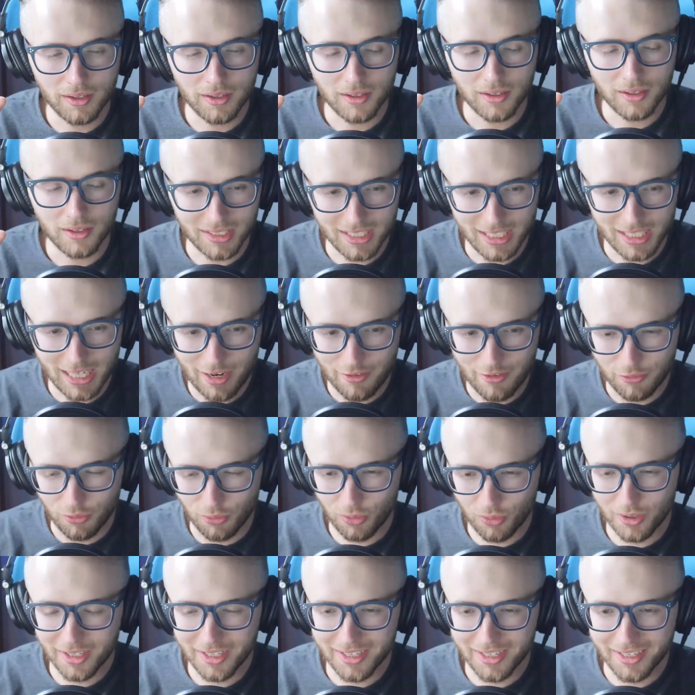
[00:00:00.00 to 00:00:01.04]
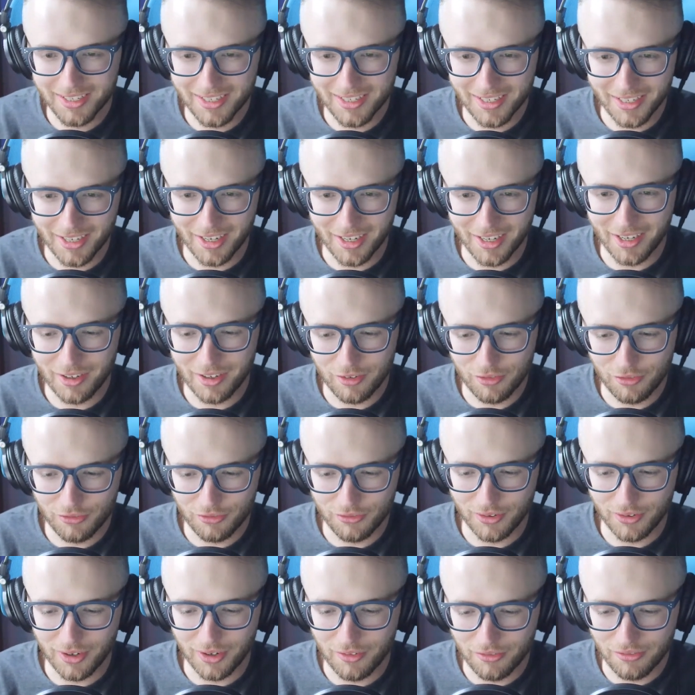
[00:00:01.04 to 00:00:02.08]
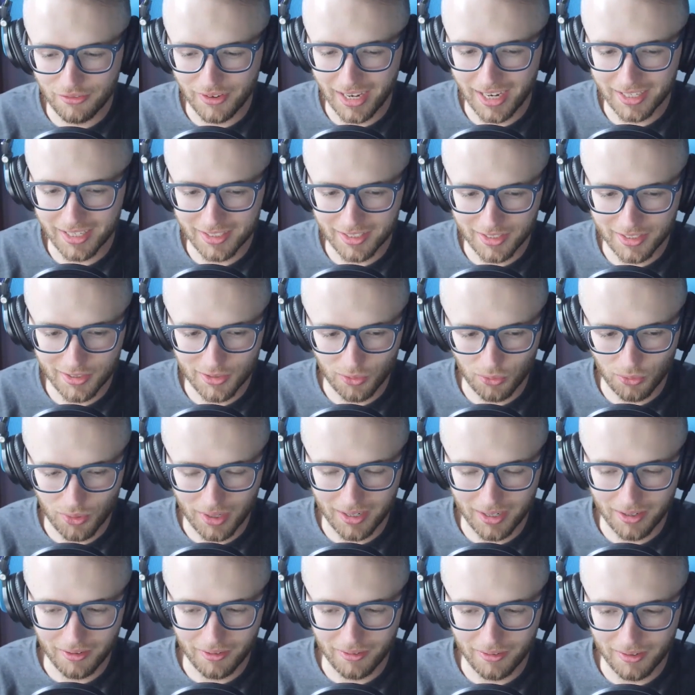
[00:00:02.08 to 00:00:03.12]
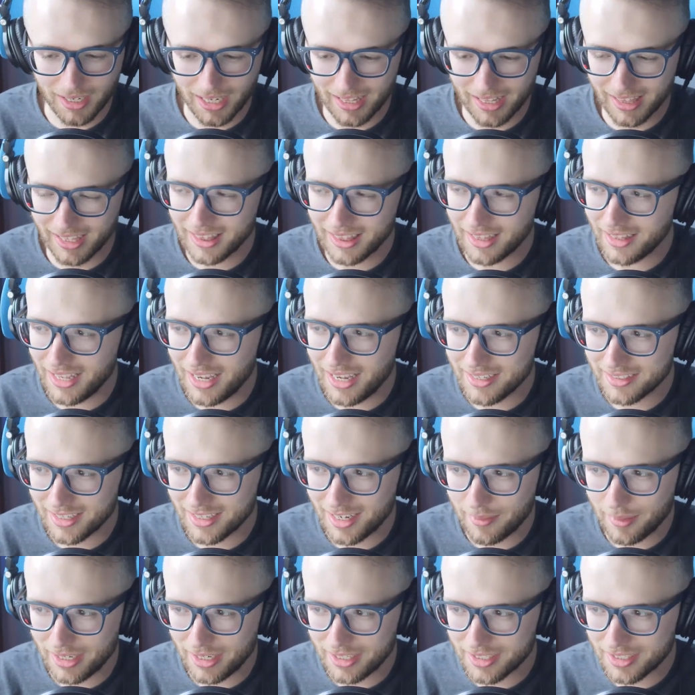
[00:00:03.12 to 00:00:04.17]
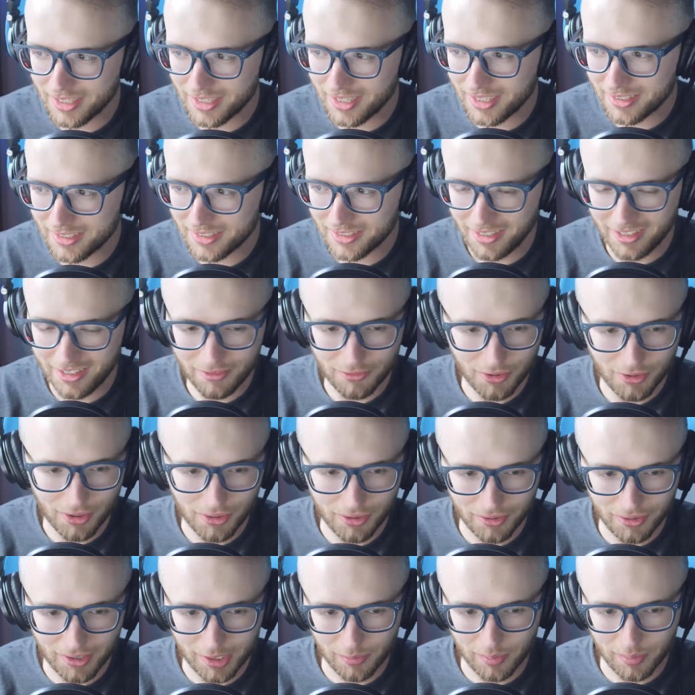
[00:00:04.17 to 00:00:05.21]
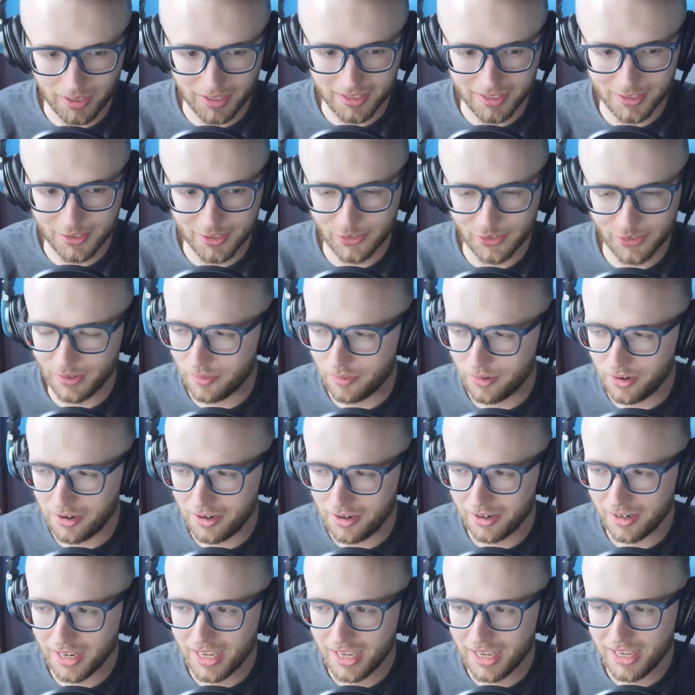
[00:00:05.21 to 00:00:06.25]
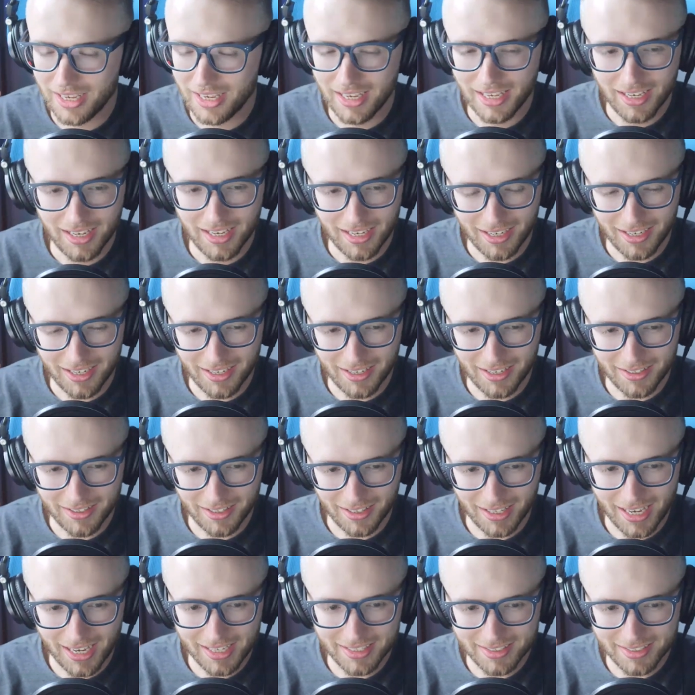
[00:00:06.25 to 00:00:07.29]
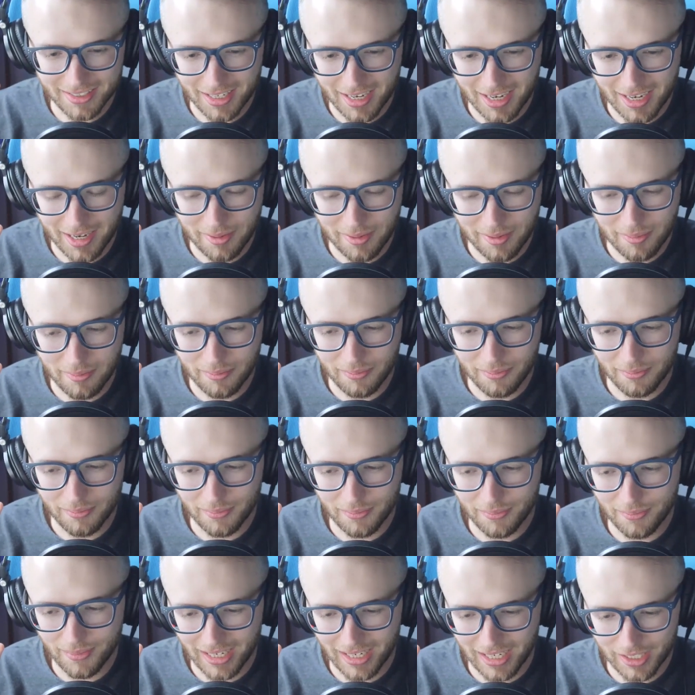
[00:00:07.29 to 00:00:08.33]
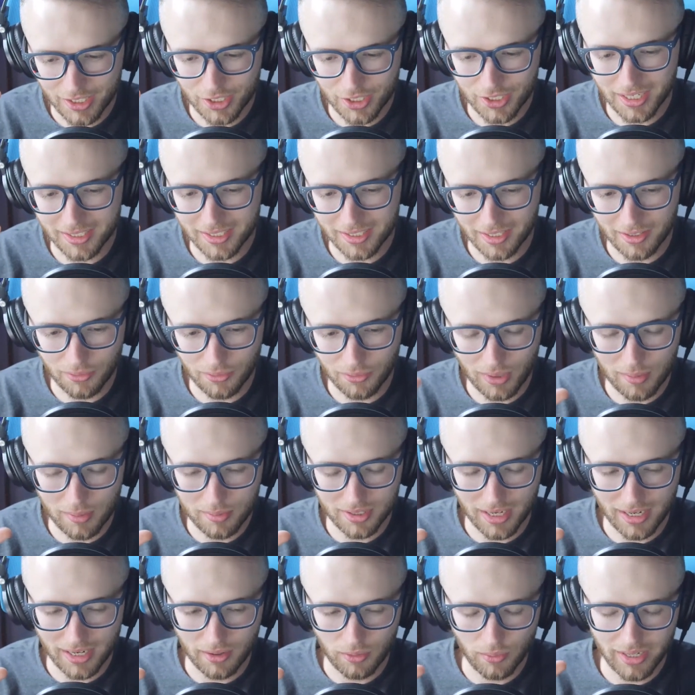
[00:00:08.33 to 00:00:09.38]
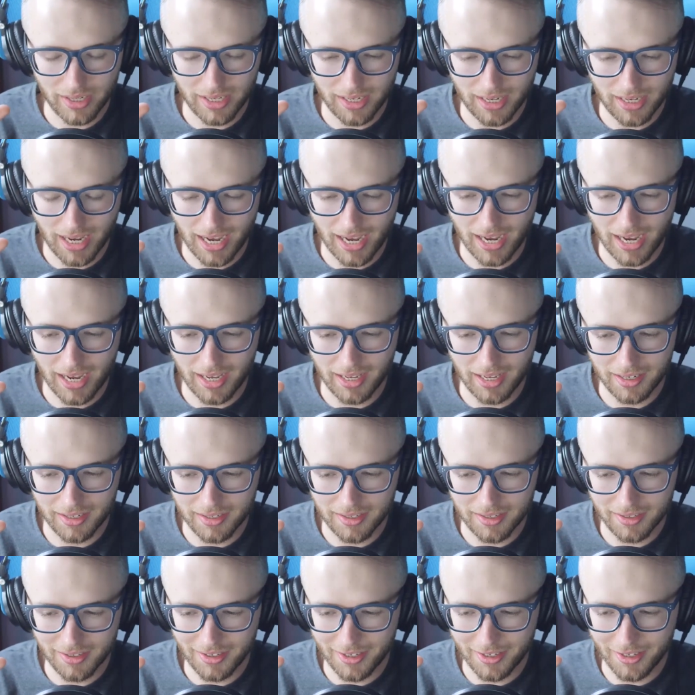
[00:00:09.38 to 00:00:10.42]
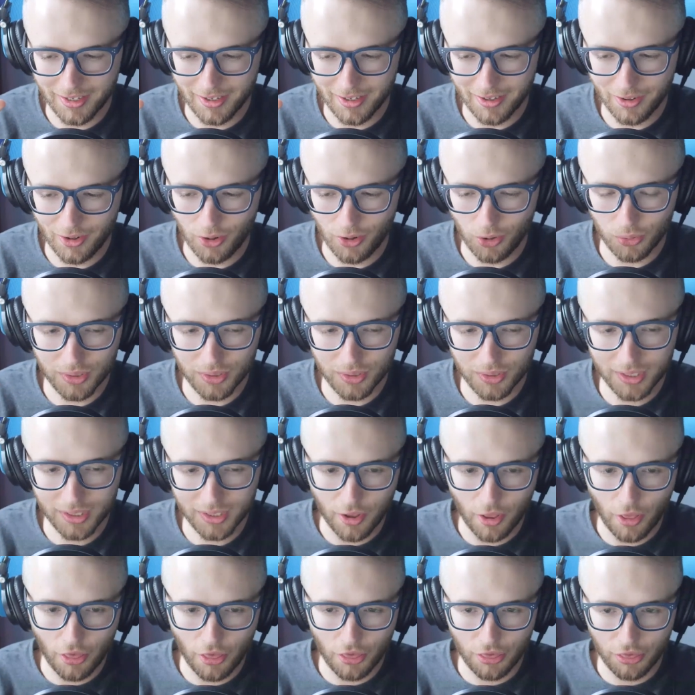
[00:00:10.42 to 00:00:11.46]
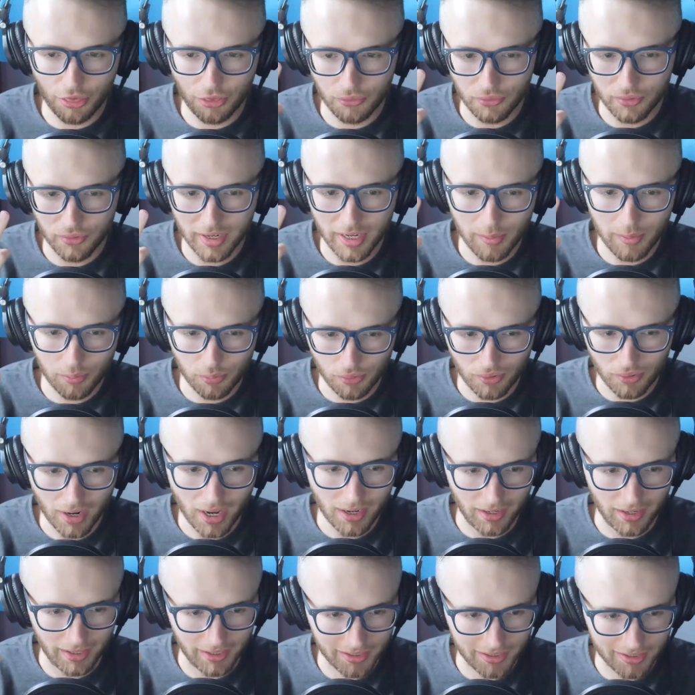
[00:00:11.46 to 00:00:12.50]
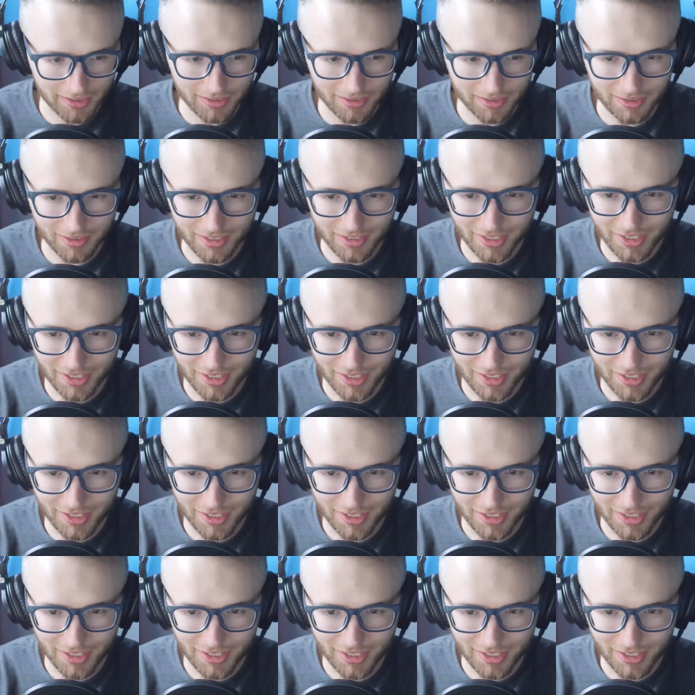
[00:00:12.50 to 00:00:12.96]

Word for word: So I did have one uh, fun fact as well. I think the last time I checked, and Ro, correct me on this if I'm wrong. Uh, the last time I checked on the website, we had had uh, only three products